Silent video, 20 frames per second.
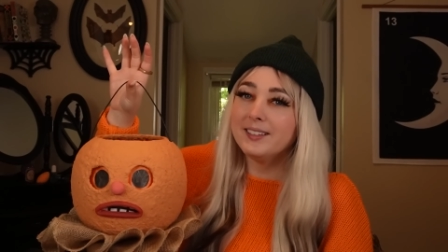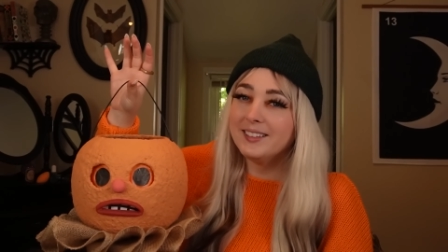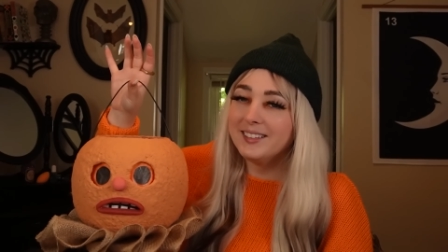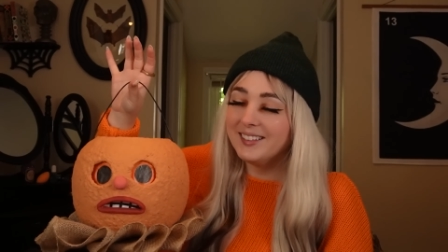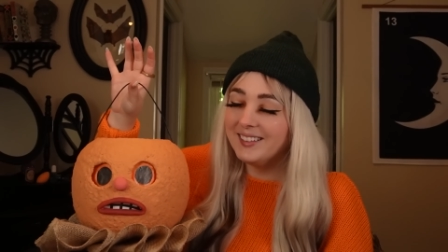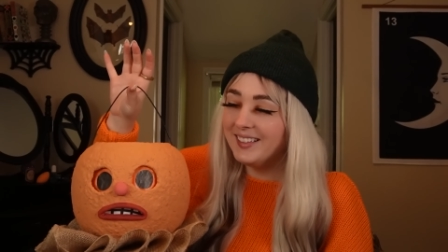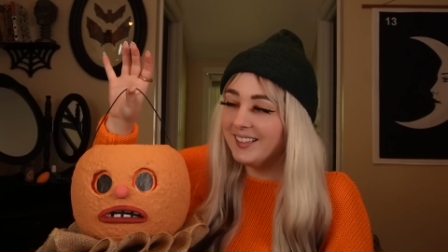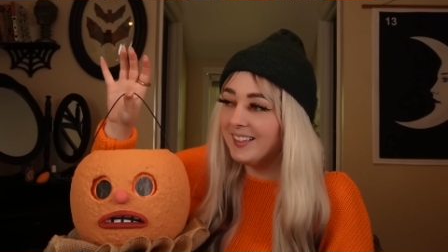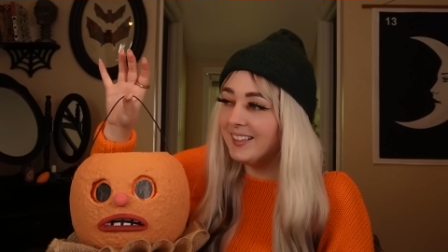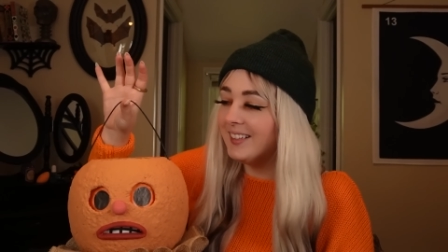Like,
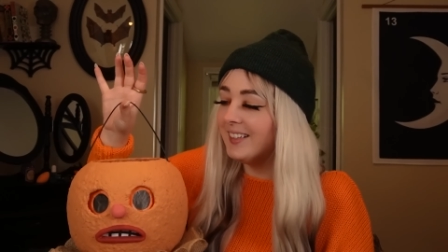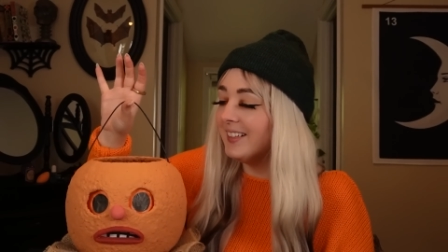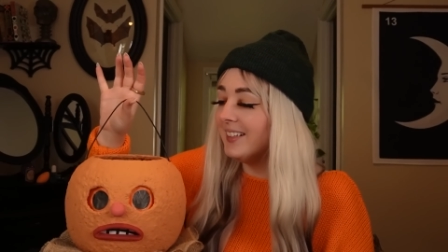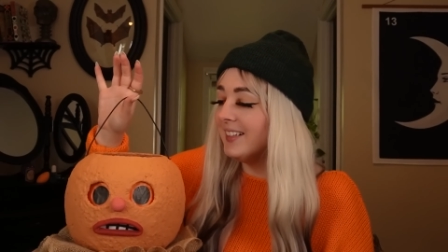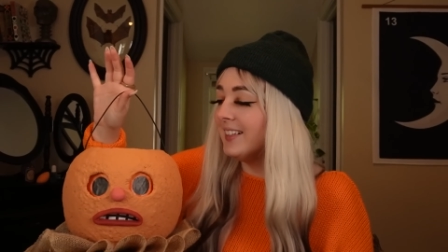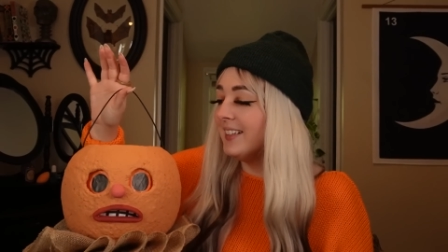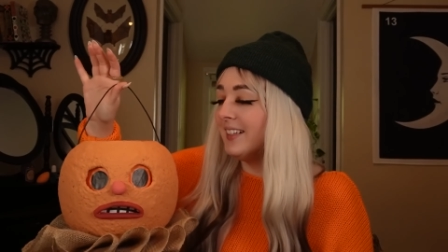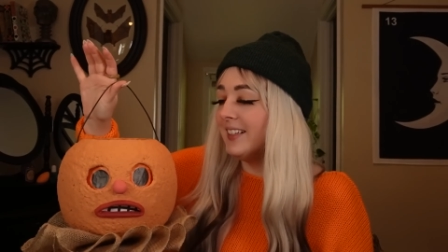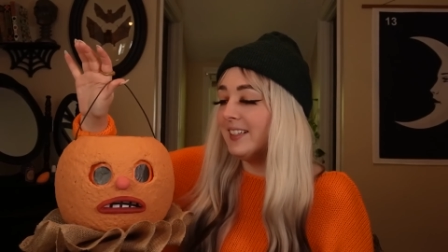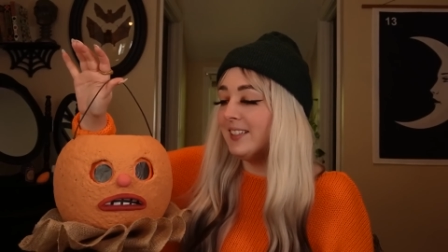
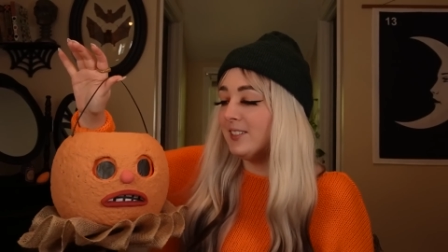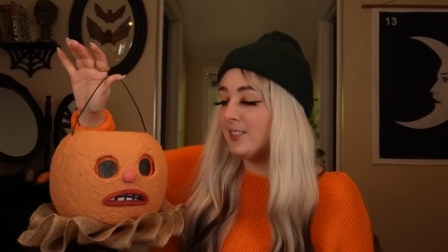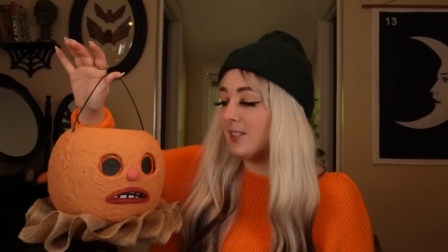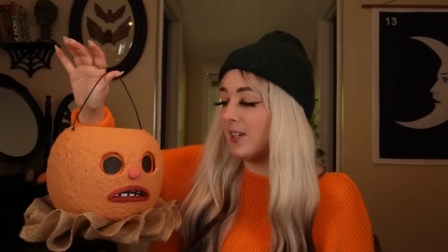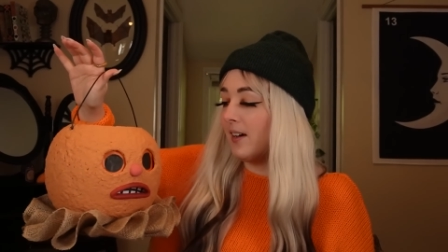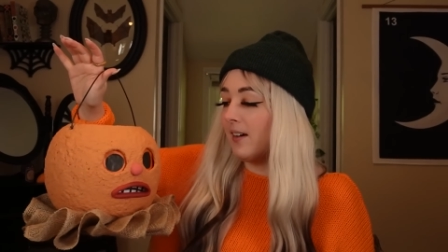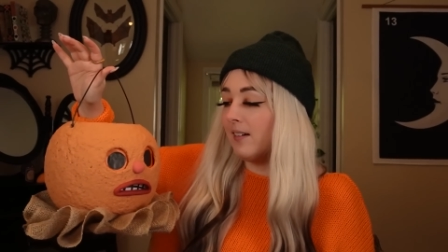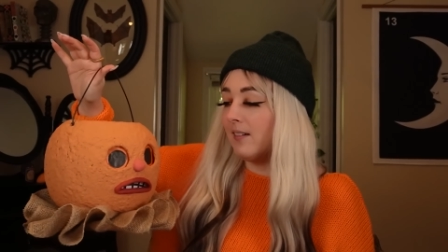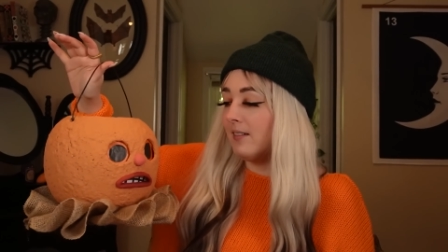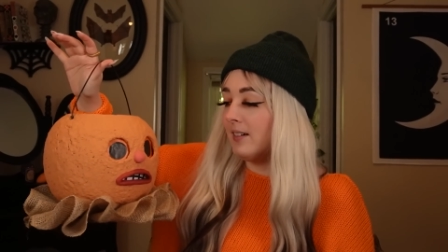
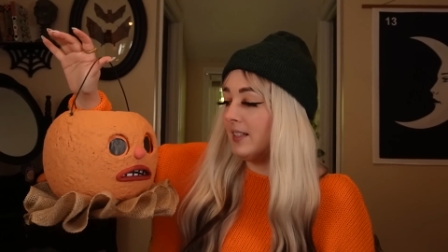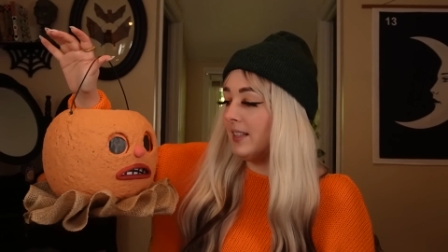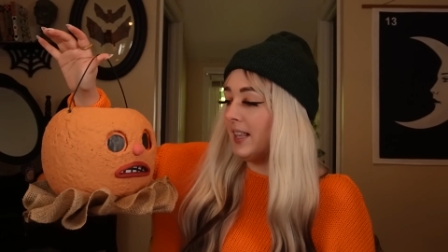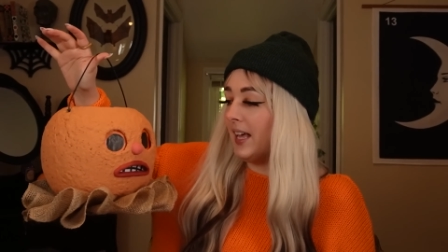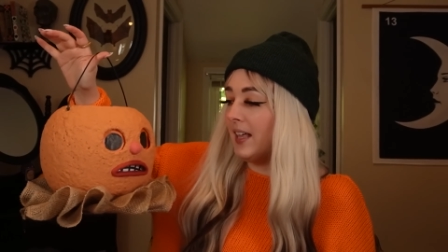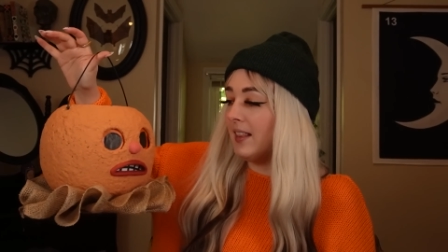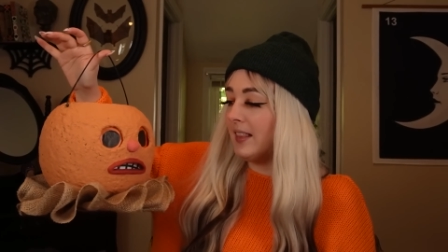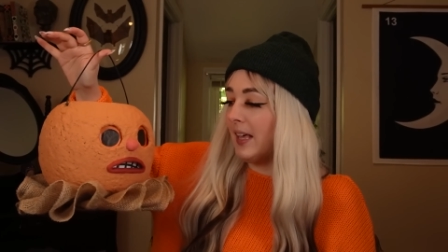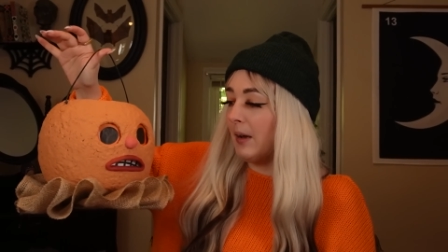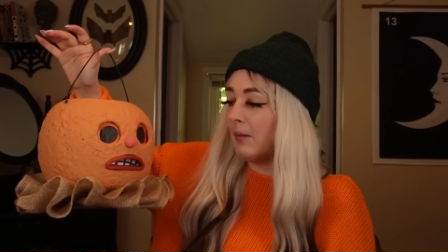so
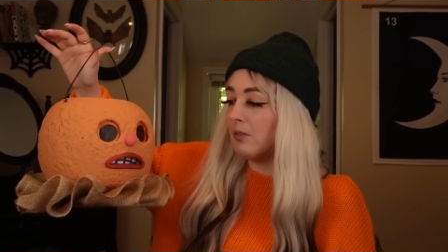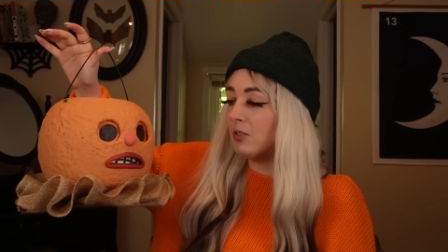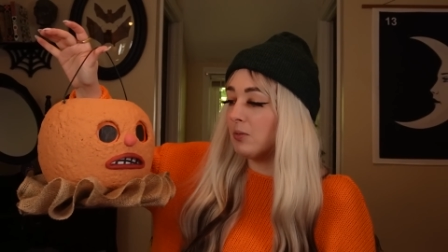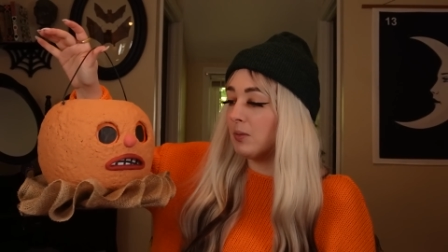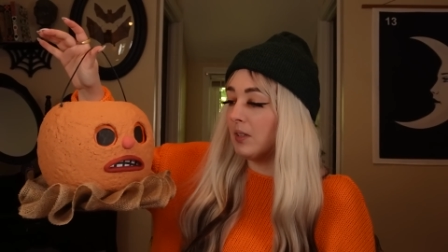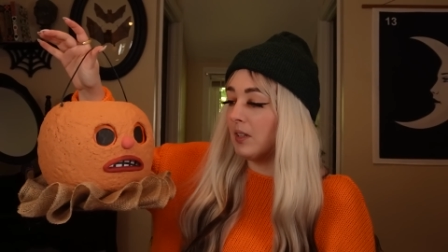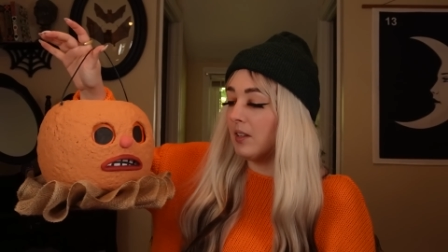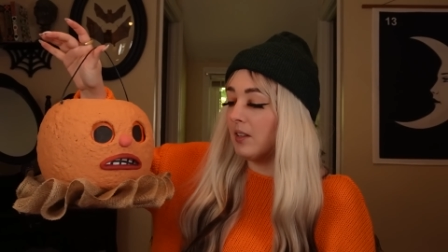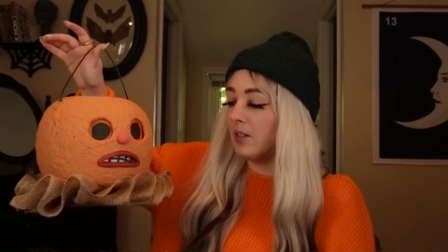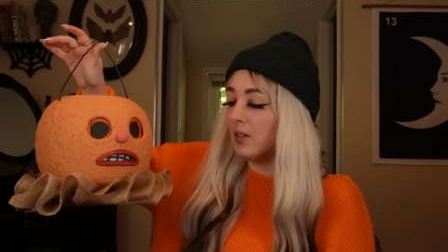that that was
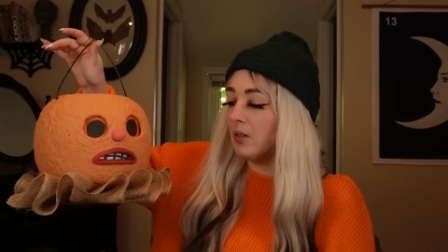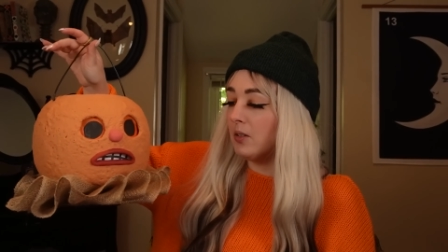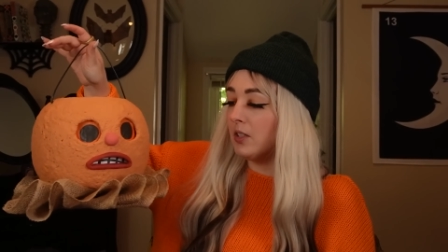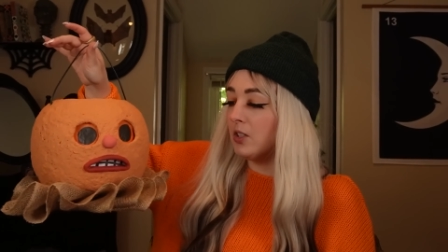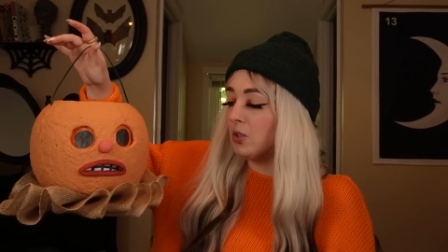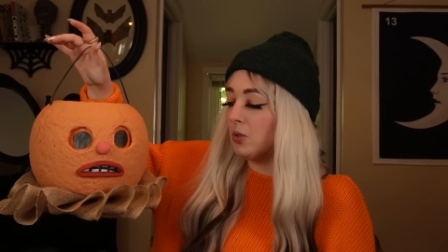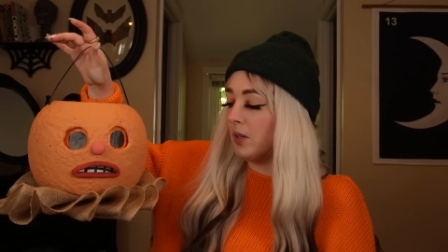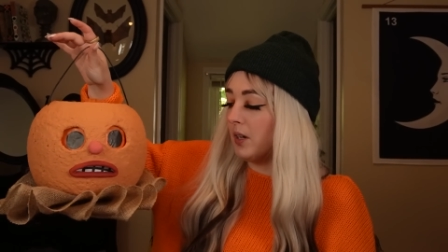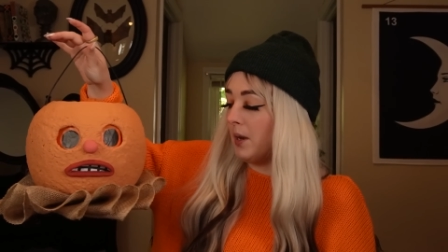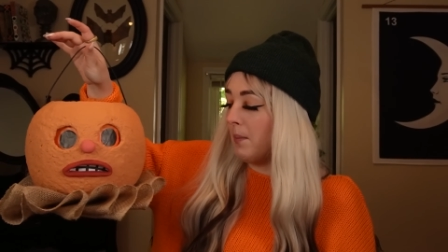really the only
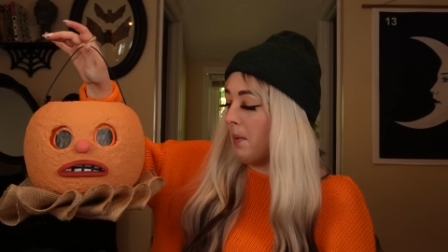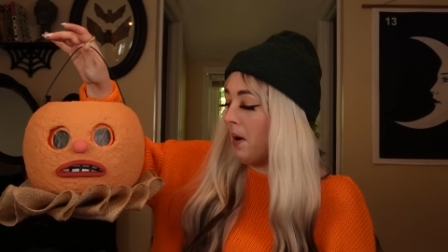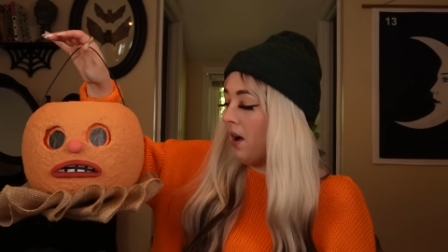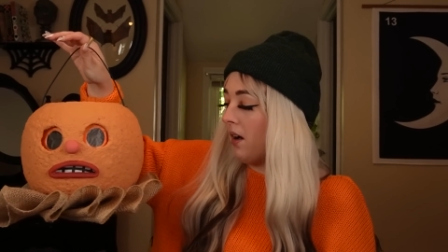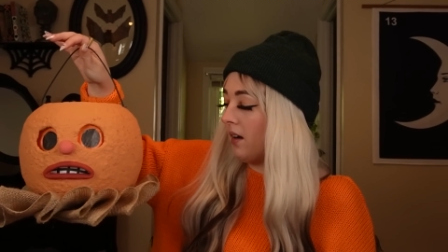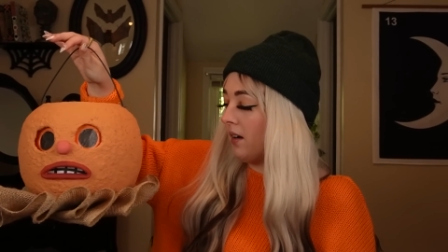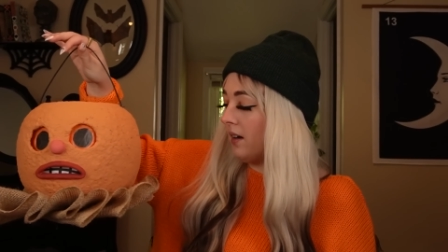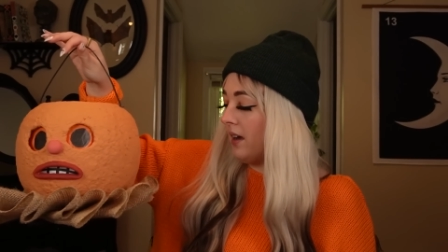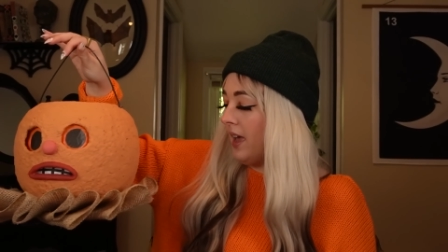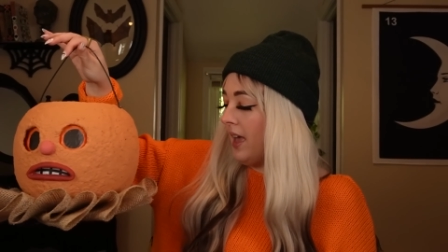tricky
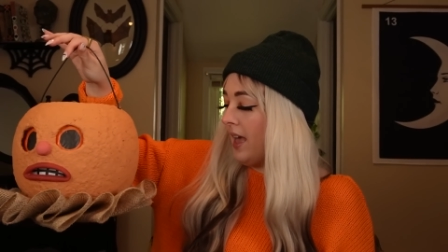part.